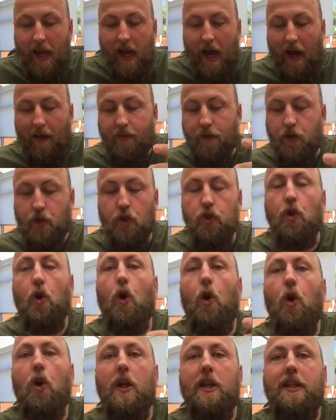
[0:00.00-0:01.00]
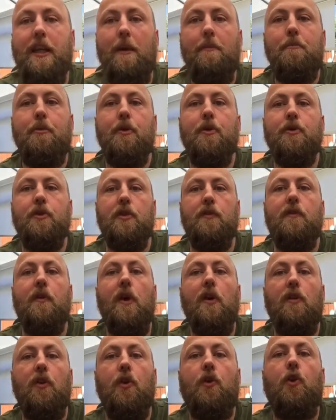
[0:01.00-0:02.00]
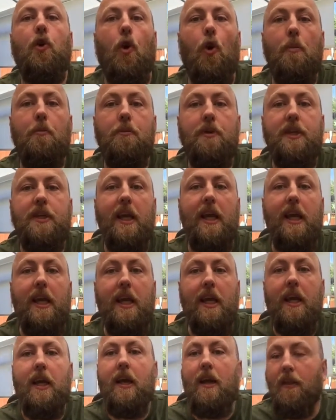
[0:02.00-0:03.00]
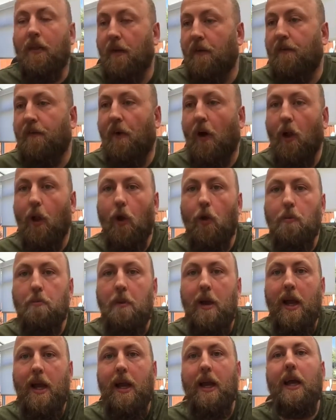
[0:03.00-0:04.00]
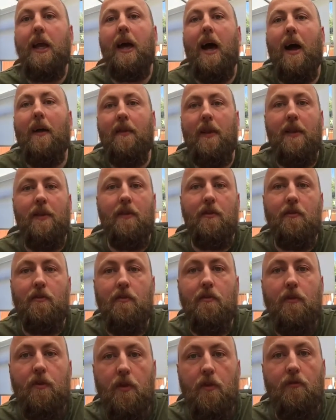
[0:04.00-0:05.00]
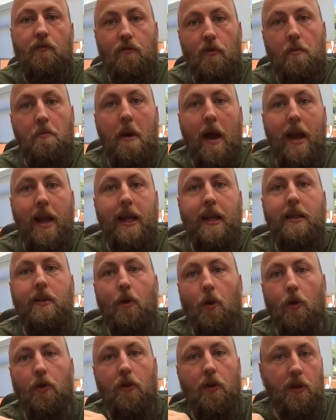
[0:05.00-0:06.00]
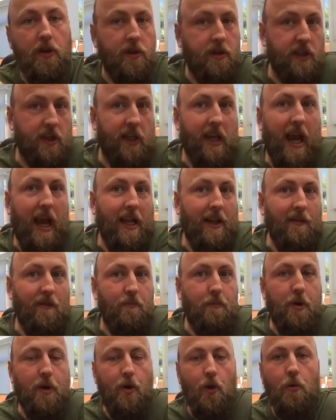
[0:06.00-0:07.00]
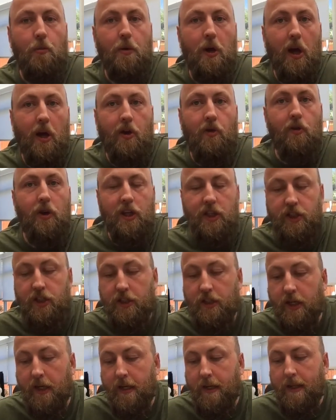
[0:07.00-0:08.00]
And there's just all examples of the come see, the follow me, and then the remain, or the to kind of become a Christian.